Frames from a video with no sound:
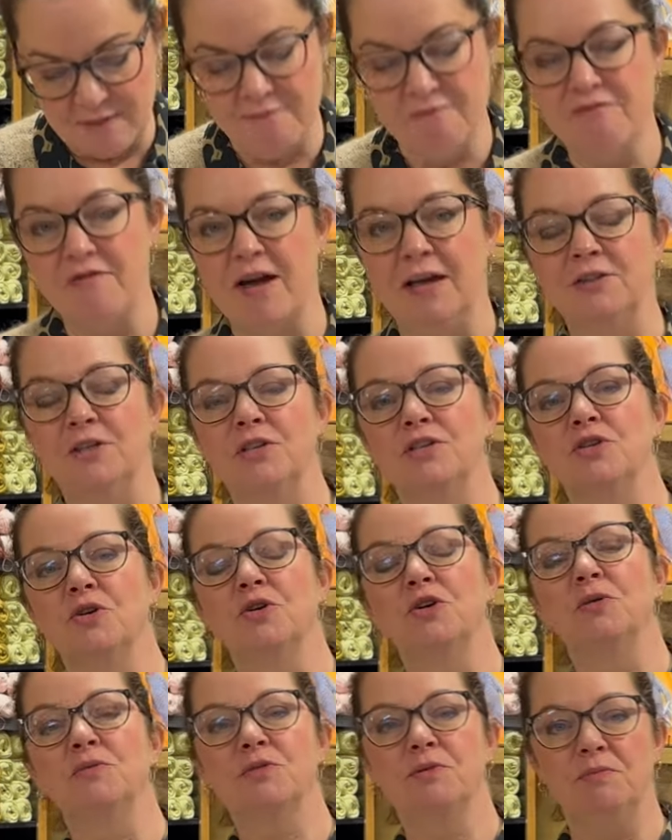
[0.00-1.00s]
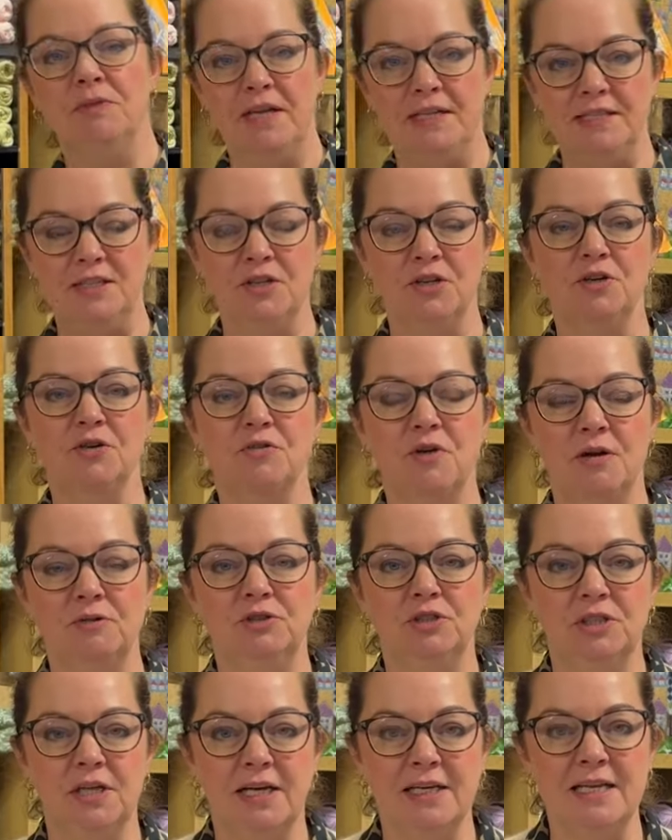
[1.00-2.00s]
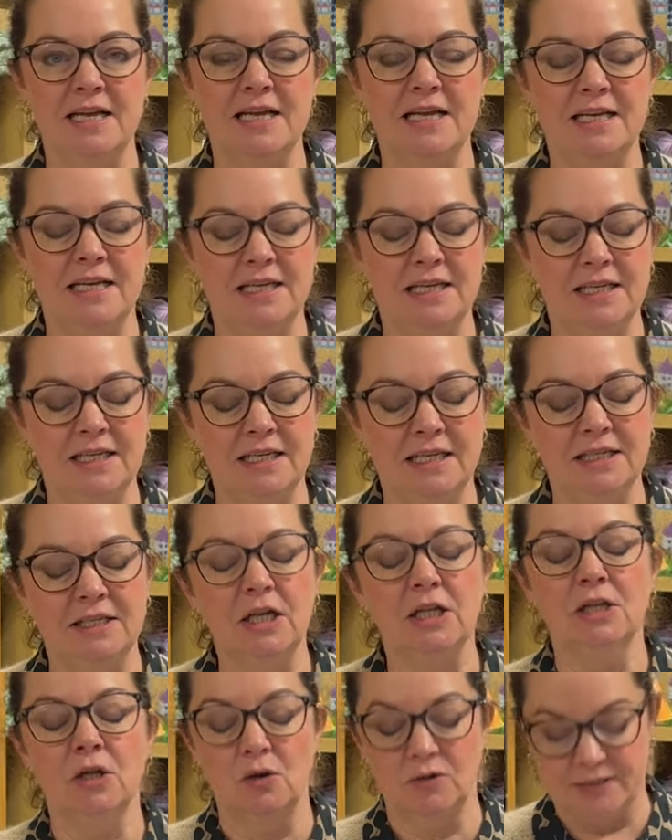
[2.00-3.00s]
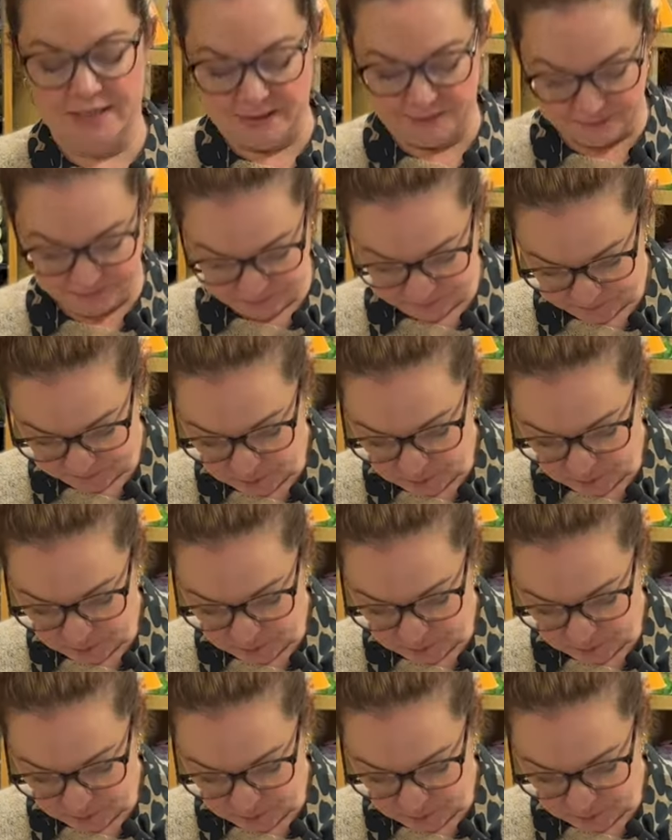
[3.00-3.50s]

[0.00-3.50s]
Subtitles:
and Fran took up some knitting and crochet in lockdown.